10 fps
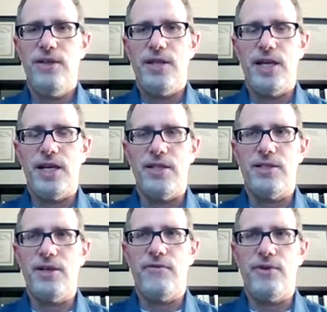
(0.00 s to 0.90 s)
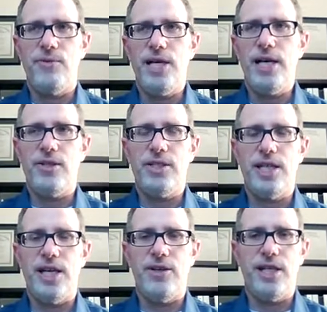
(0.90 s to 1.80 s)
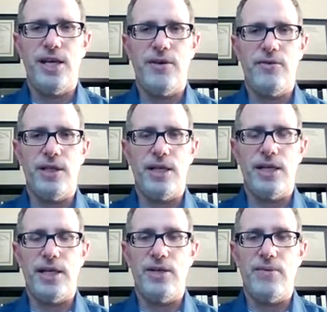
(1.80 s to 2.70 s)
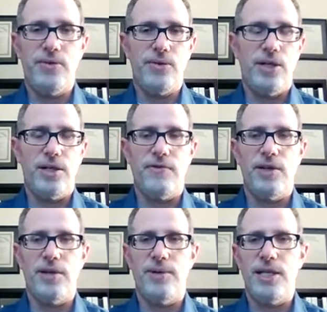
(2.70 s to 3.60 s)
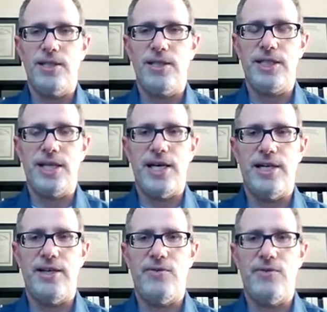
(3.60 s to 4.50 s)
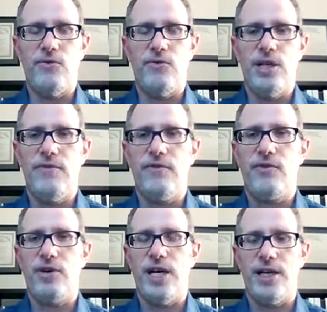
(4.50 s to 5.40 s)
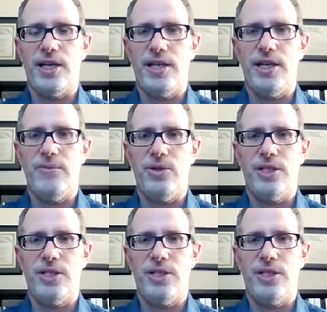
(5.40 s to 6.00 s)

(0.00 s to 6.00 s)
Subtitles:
And, from what I understand, you can't really, and I could be wrong, if anybody has gotten rid of chronic Lyme where